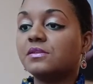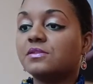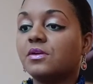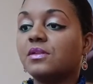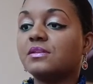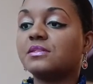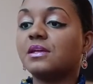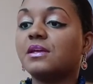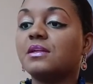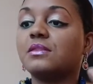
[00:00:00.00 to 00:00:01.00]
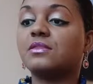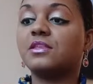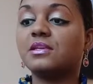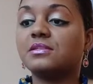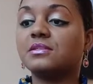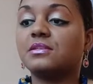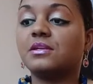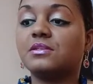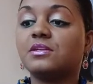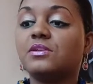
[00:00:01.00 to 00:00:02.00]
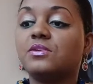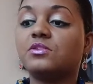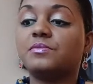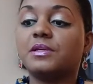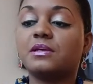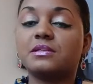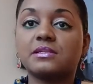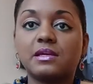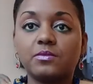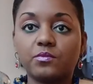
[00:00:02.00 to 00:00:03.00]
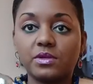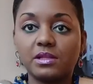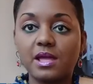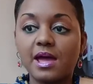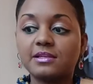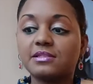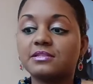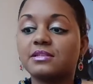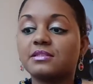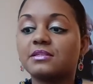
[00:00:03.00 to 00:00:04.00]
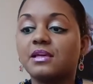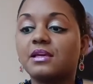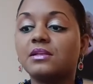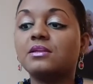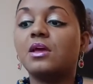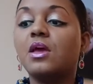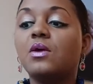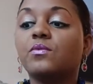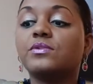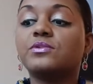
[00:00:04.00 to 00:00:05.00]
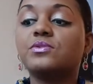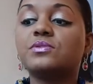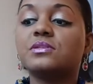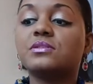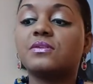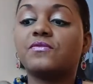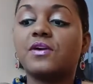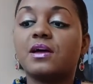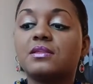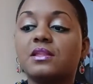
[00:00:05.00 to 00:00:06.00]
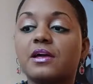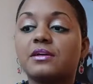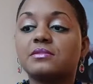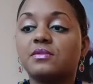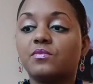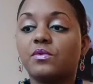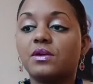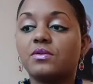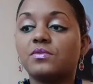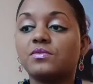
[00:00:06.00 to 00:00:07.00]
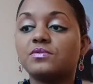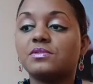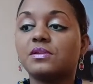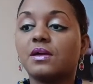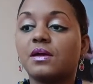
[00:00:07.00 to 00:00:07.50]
So they said this is good to use because it relaxes the skin, reduces fine lines and wrinkles.